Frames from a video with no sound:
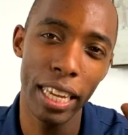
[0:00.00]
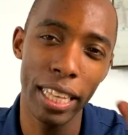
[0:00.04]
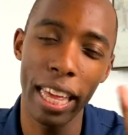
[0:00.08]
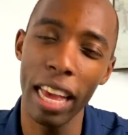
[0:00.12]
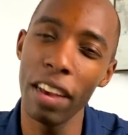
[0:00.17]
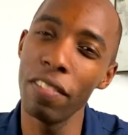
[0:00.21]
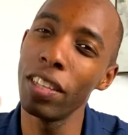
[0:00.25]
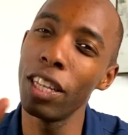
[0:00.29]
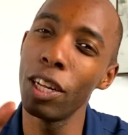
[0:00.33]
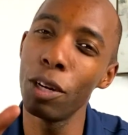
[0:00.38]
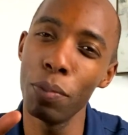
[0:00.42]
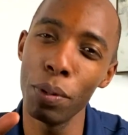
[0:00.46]
They have
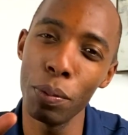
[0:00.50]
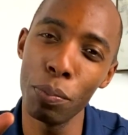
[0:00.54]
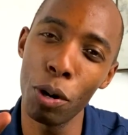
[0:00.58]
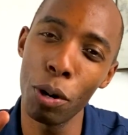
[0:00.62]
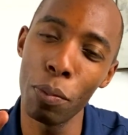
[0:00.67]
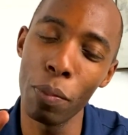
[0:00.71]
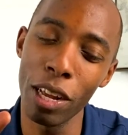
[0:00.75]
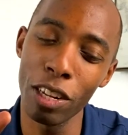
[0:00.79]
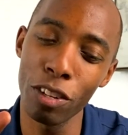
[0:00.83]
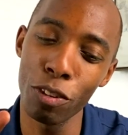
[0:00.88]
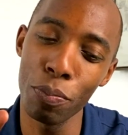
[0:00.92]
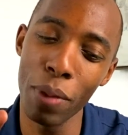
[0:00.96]
a little bit more
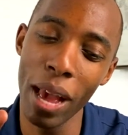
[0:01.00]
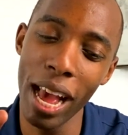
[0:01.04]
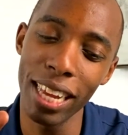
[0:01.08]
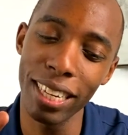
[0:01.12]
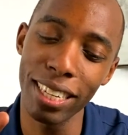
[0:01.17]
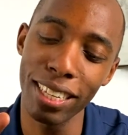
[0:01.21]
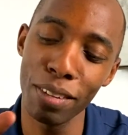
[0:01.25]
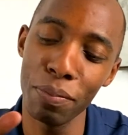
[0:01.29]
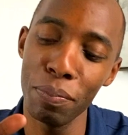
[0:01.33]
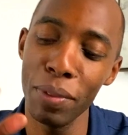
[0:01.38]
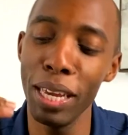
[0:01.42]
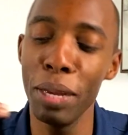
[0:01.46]
muscle mass
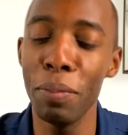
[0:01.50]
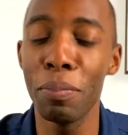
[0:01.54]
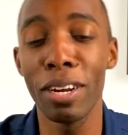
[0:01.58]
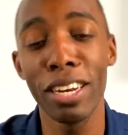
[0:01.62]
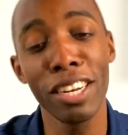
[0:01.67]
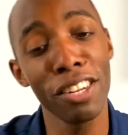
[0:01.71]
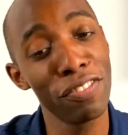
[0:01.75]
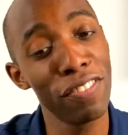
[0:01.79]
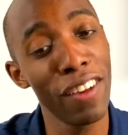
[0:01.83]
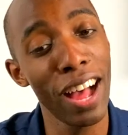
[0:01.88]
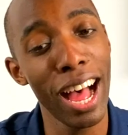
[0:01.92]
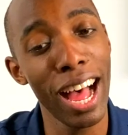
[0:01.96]
than me, but
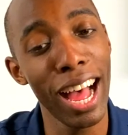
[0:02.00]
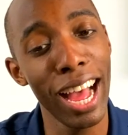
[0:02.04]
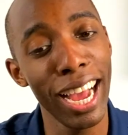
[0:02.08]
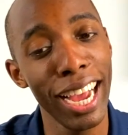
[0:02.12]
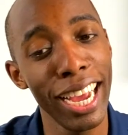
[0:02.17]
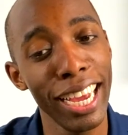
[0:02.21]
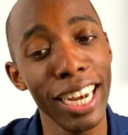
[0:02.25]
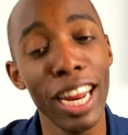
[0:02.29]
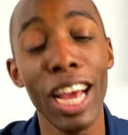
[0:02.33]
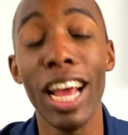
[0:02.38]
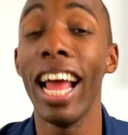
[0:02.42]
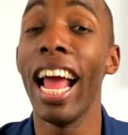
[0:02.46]
it's
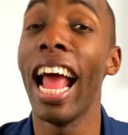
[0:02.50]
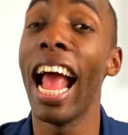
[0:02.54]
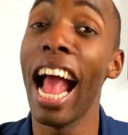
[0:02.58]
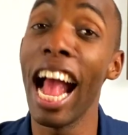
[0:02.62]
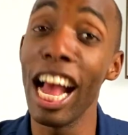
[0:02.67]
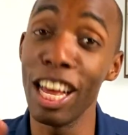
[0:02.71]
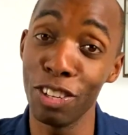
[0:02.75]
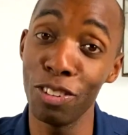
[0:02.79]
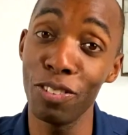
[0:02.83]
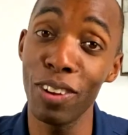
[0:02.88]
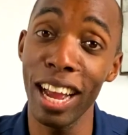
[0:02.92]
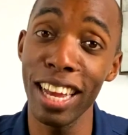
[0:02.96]
fine.
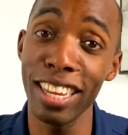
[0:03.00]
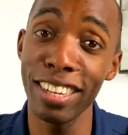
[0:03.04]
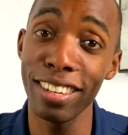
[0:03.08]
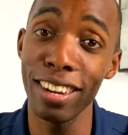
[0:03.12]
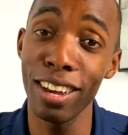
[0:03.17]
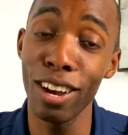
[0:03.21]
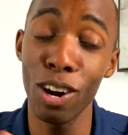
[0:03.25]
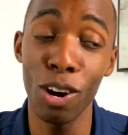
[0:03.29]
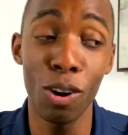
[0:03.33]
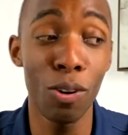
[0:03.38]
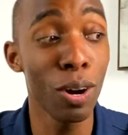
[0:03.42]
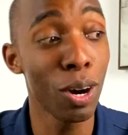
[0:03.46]
As you guys
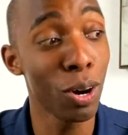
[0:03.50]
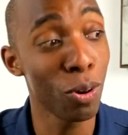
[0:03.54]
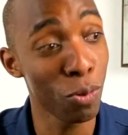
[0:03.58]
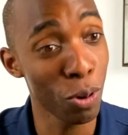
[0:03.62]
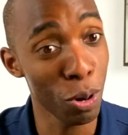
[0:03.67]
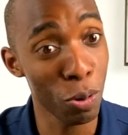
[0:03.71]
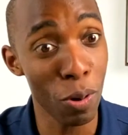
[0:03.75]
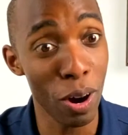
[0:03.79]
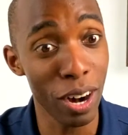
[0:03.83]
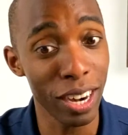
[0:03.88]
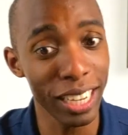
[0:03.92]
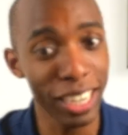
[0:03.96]
know, we're
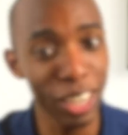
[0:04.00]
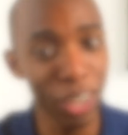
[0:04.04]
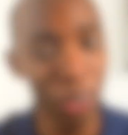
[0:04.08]
working